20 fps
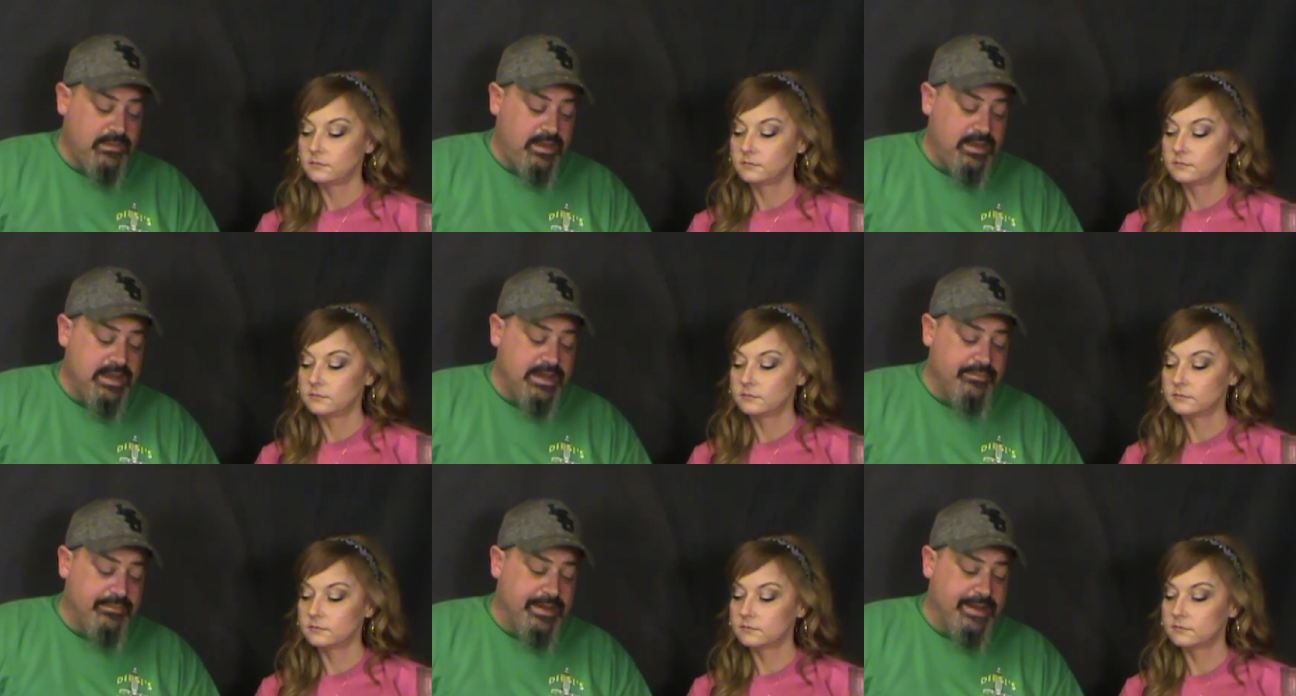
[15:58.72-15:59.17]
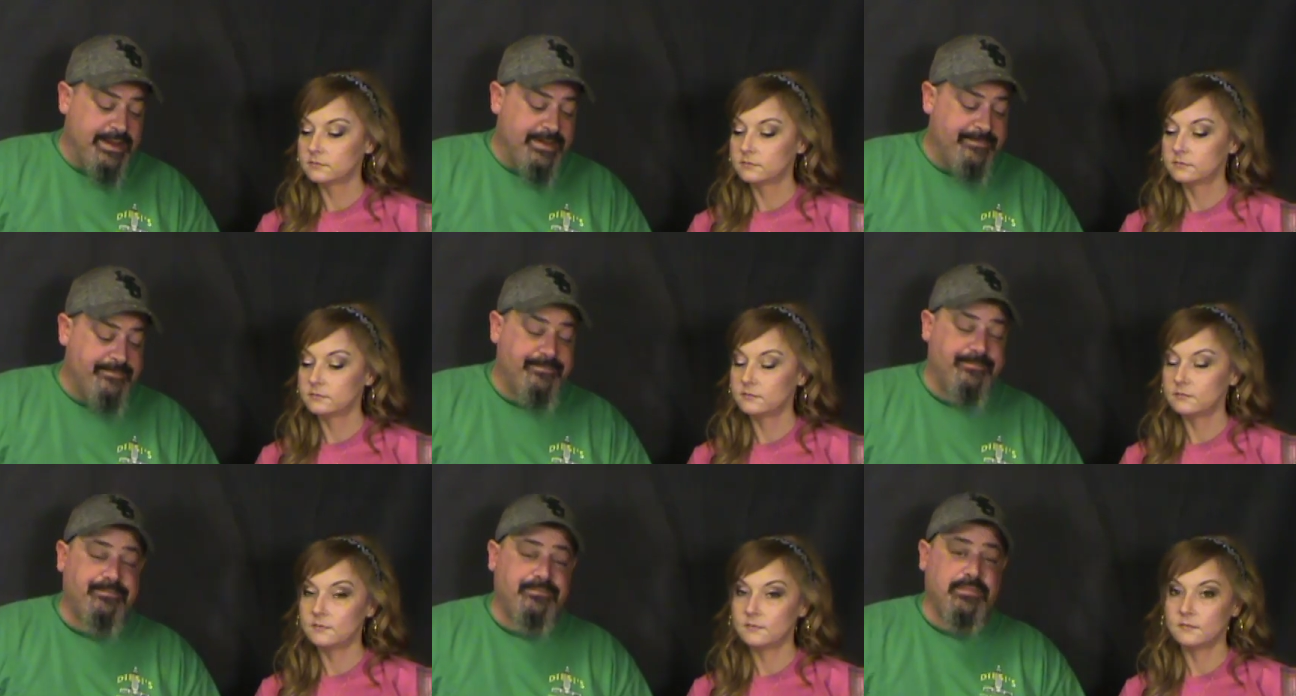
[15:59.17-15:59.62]
Speaker 1: Anyway,
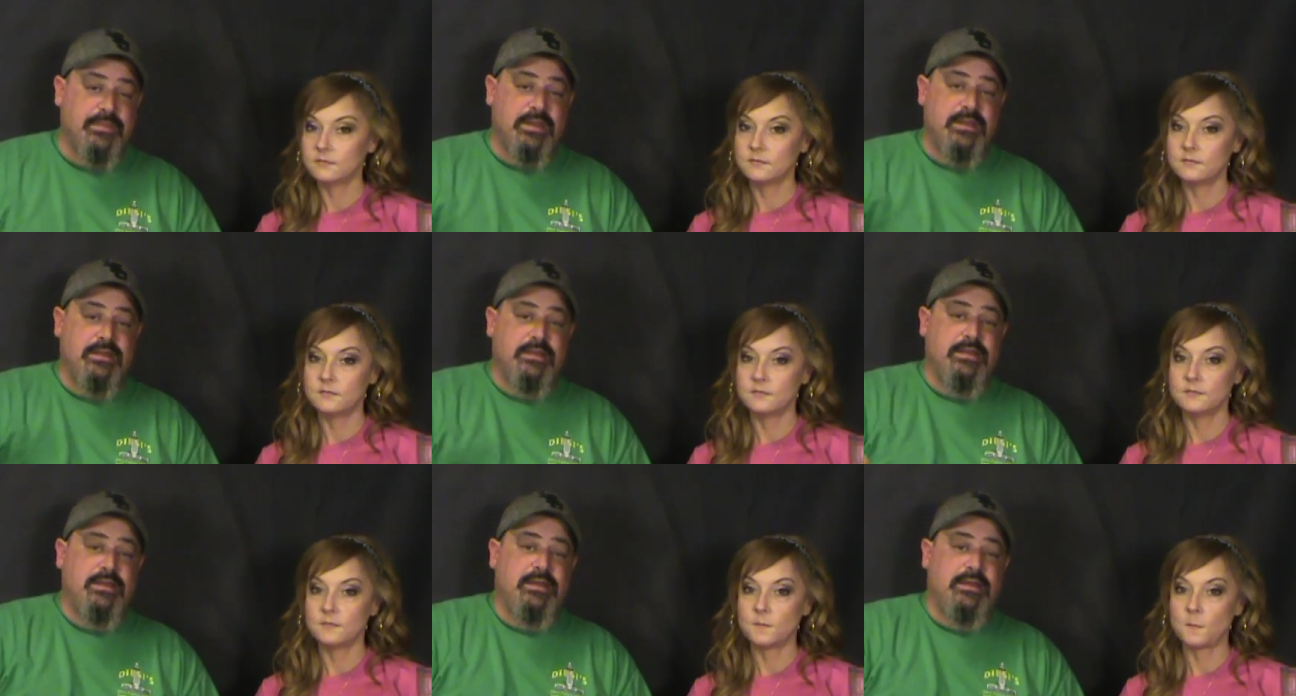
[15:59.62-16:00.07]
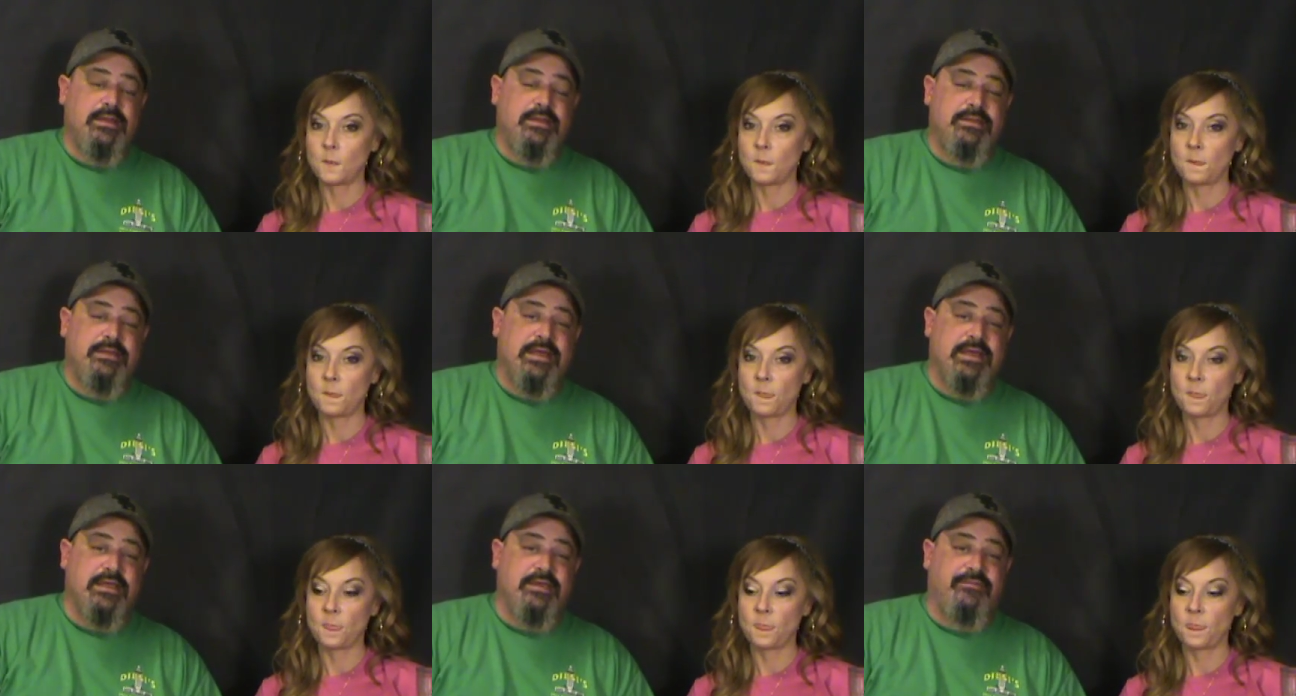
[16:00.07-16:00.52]

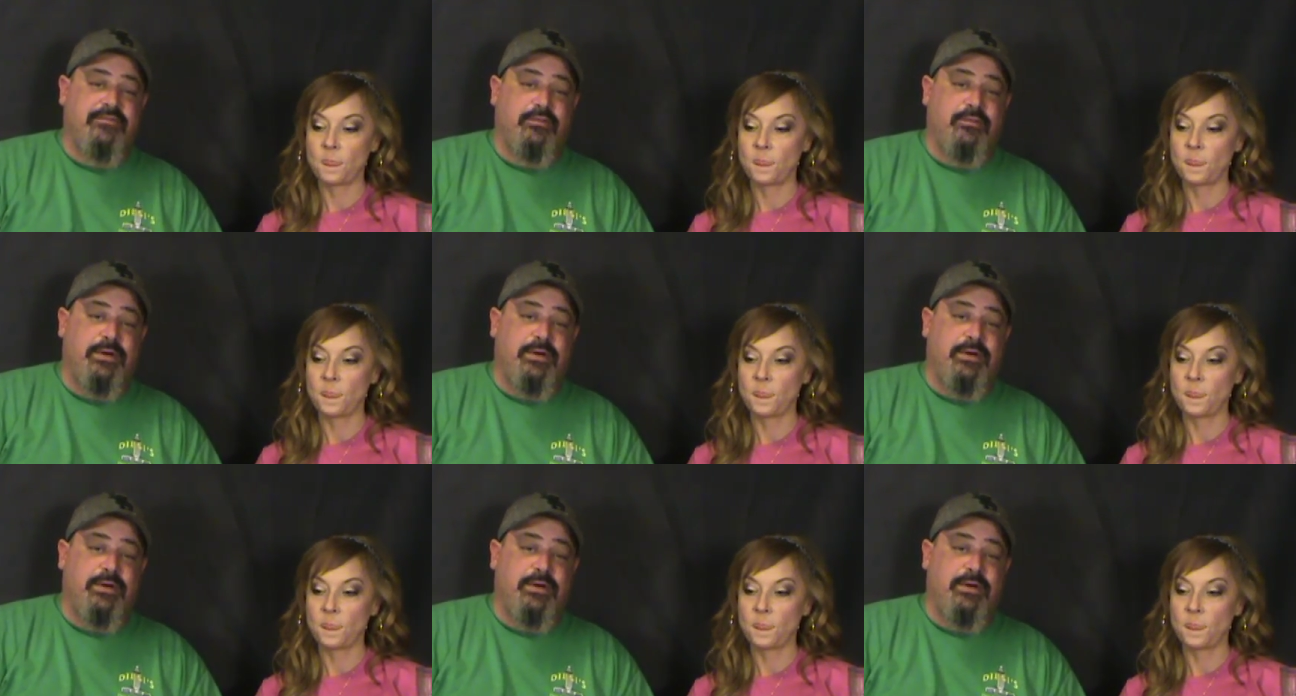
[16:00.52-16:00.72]
thank you for